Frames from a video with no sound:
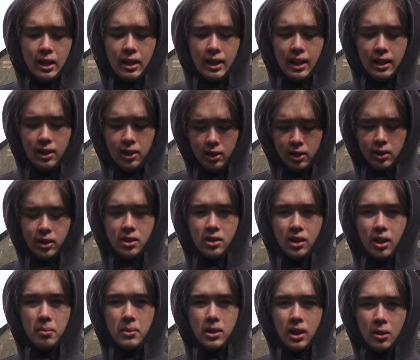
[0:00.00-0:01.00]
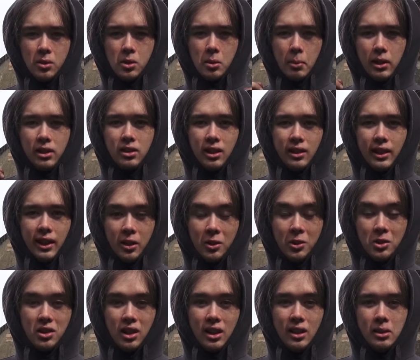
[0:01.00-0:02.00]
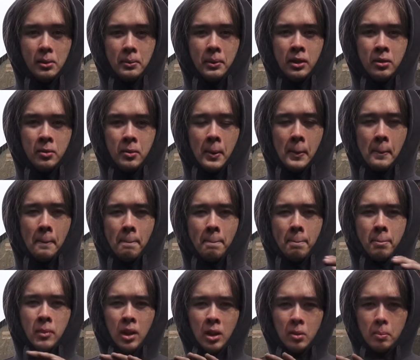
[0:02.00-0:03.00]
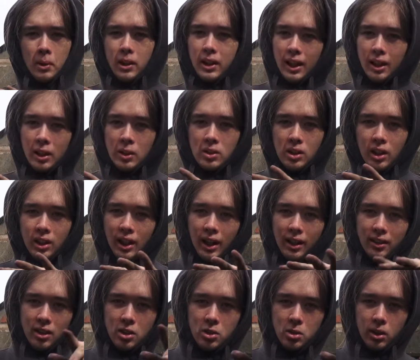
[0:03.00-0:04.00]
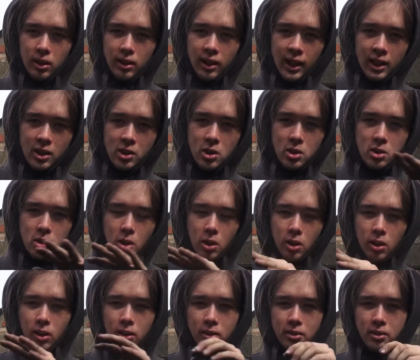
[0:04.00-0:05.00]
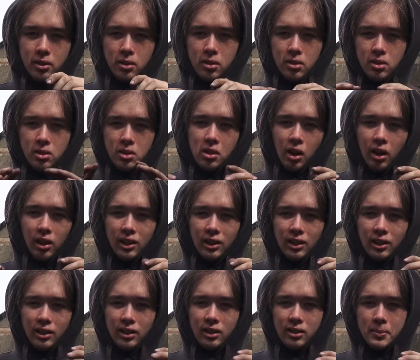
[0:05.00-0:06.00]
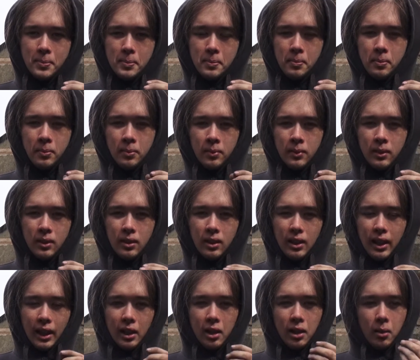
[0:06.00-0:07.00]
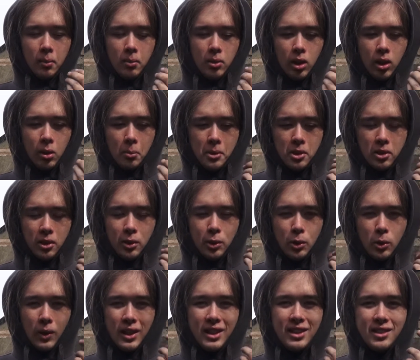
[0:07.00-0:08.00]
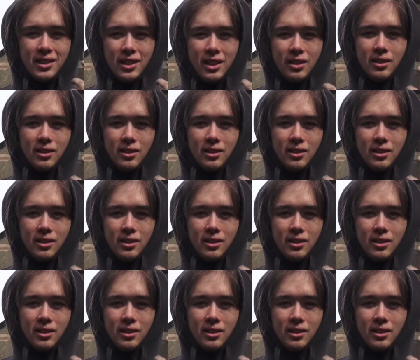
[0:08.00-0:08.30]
it looked the same as that. It was a multi-layer steel one, but the outside had this sort of like soft, dull, like almost a greasy